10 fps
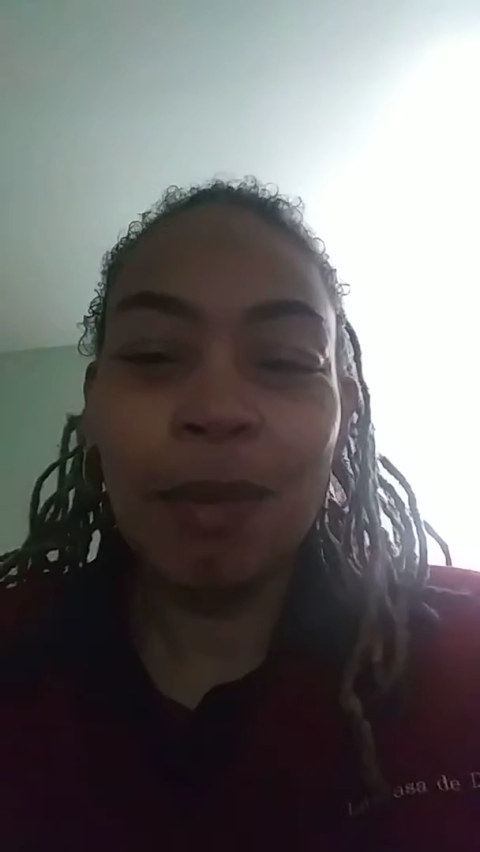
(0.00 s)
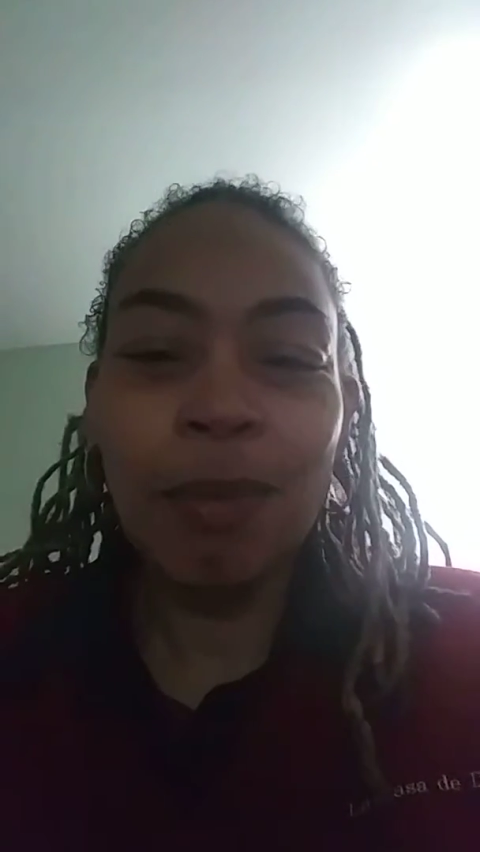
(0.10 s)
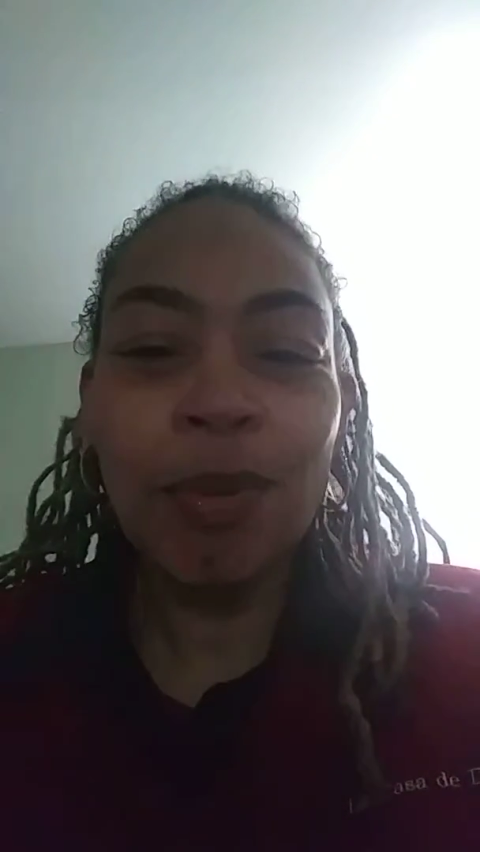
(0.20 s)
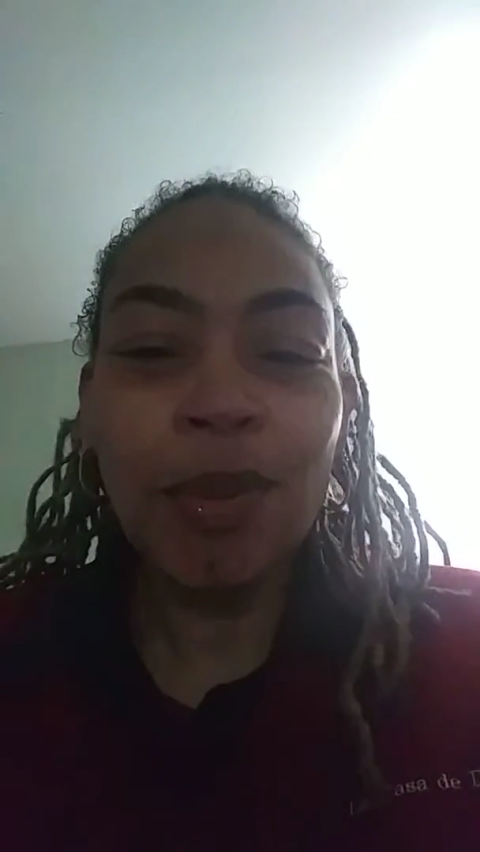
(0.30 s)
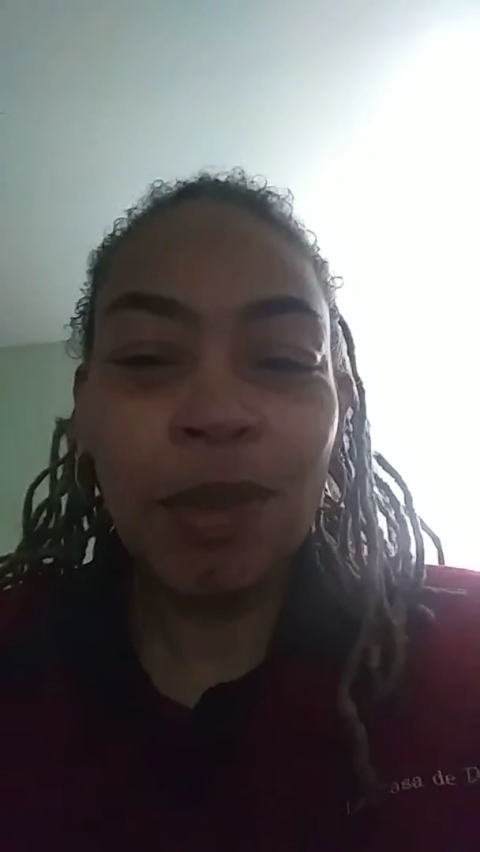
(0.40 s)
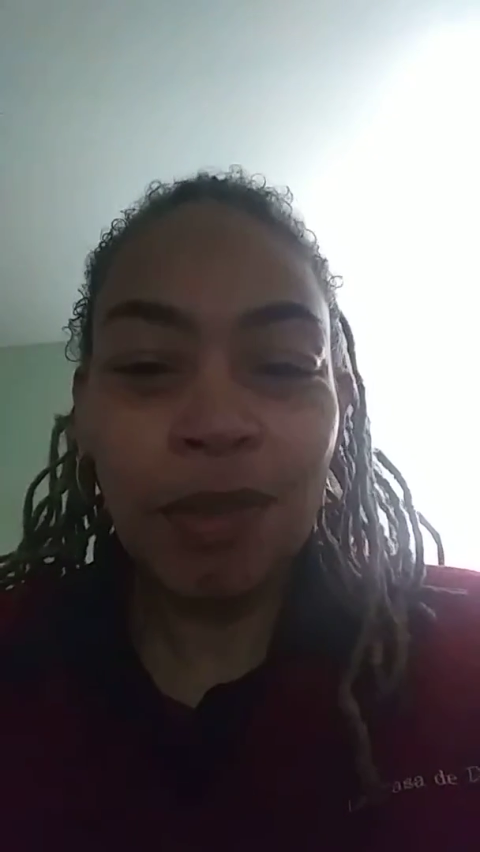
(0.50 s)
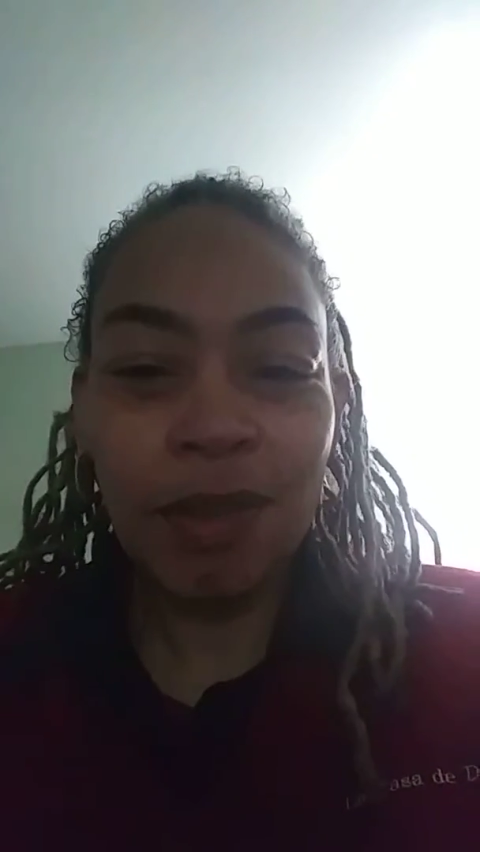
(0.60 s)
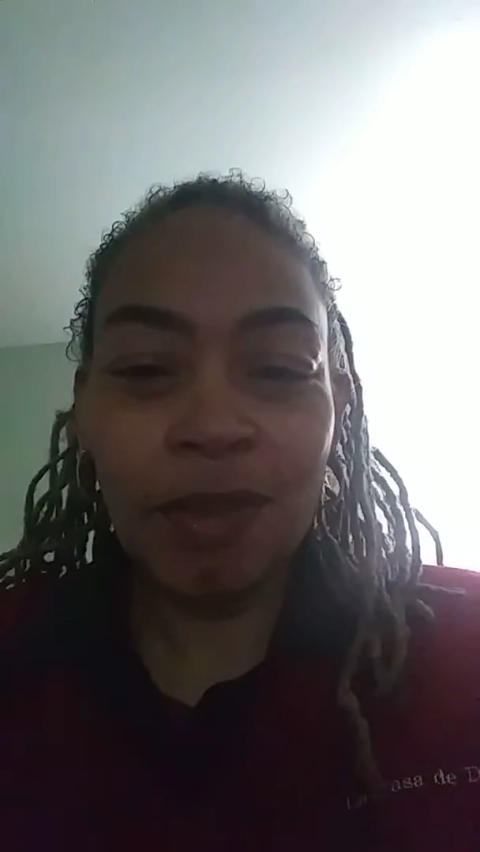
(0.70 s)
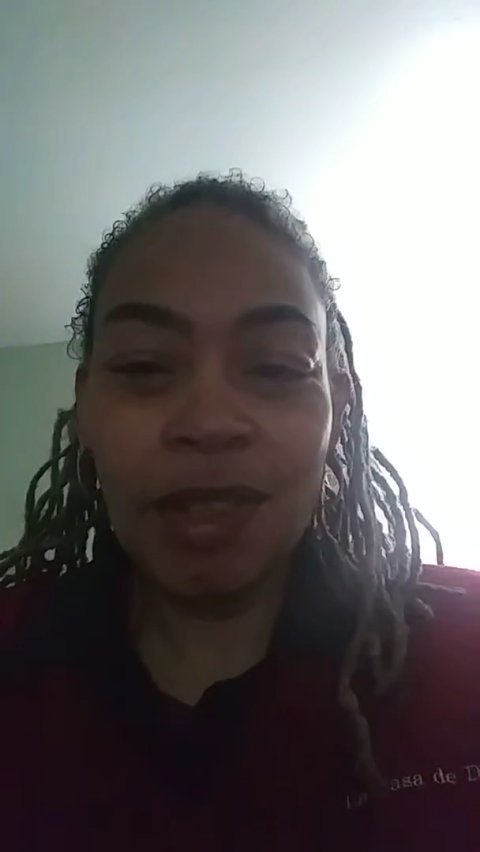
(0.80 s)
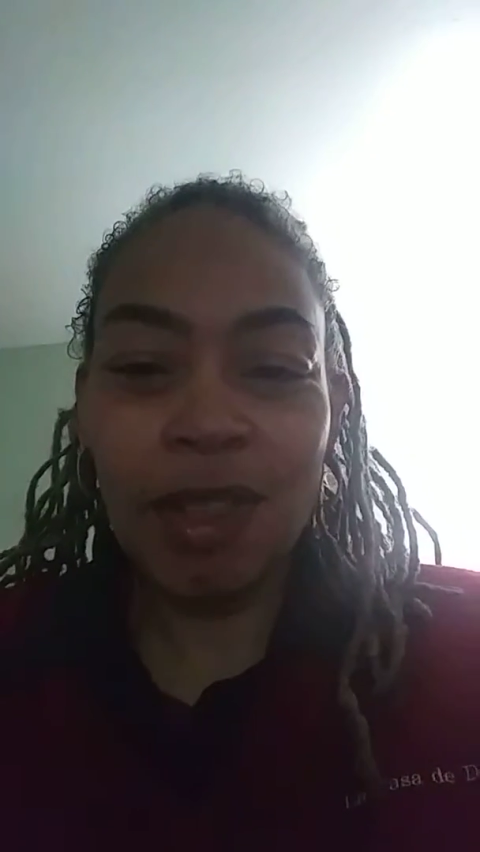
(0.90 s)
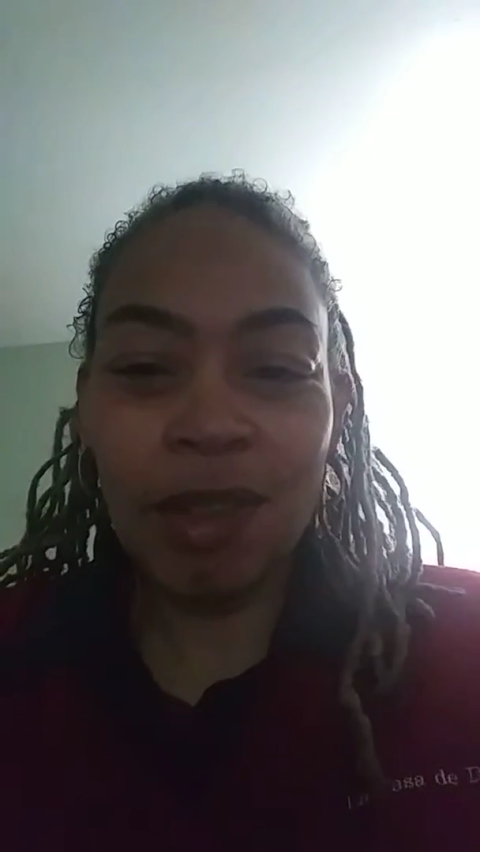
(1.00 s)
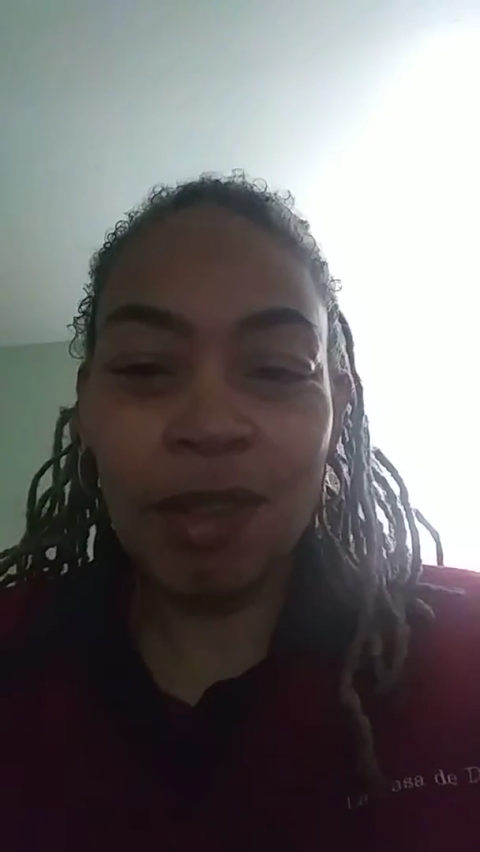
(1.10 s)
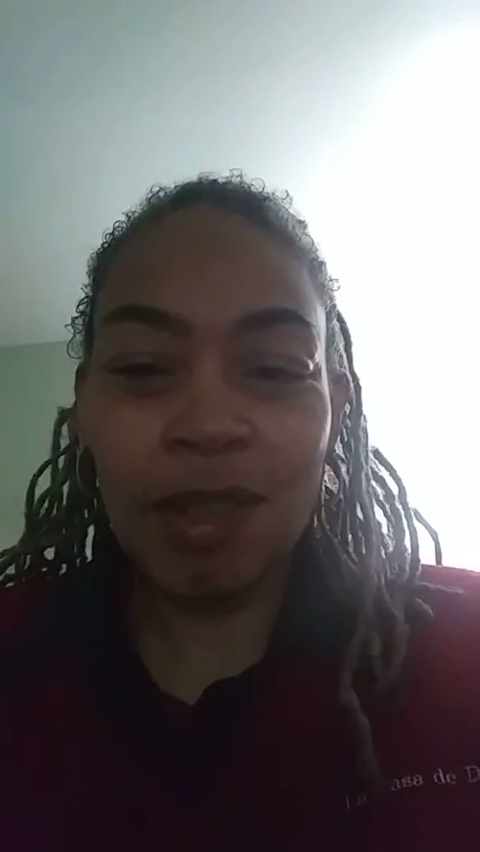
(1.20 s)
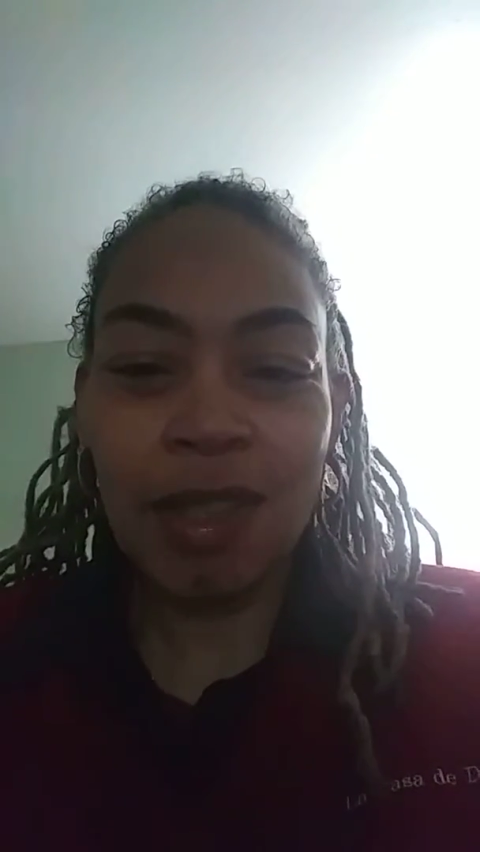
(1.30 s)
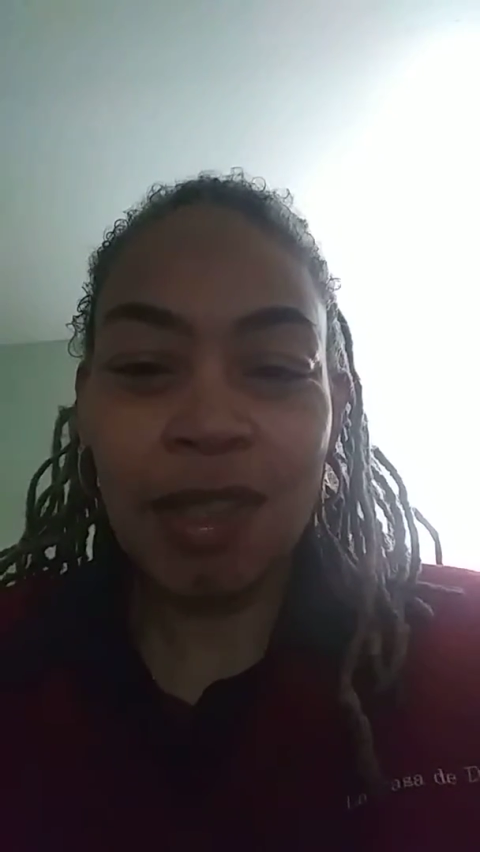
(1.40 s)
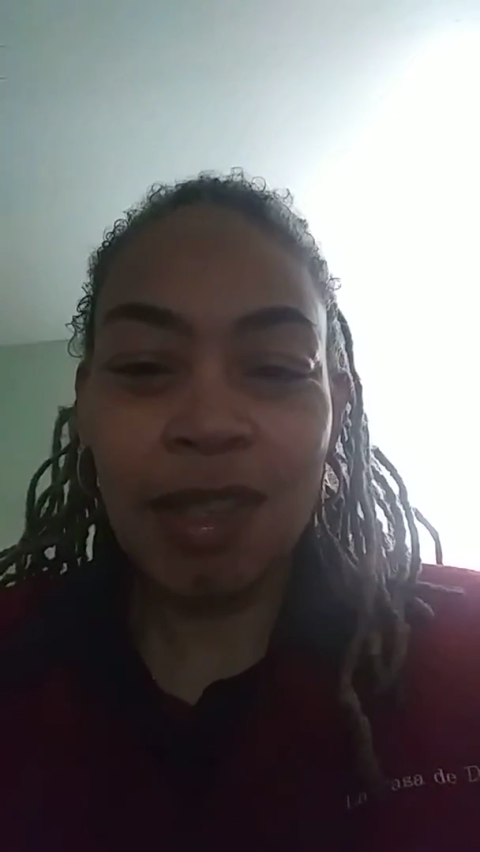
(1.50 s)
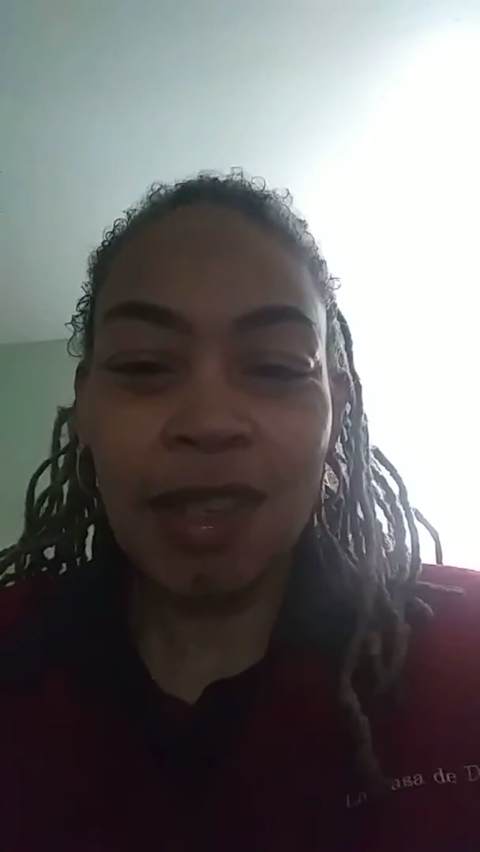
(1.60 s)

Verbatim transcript: proven results.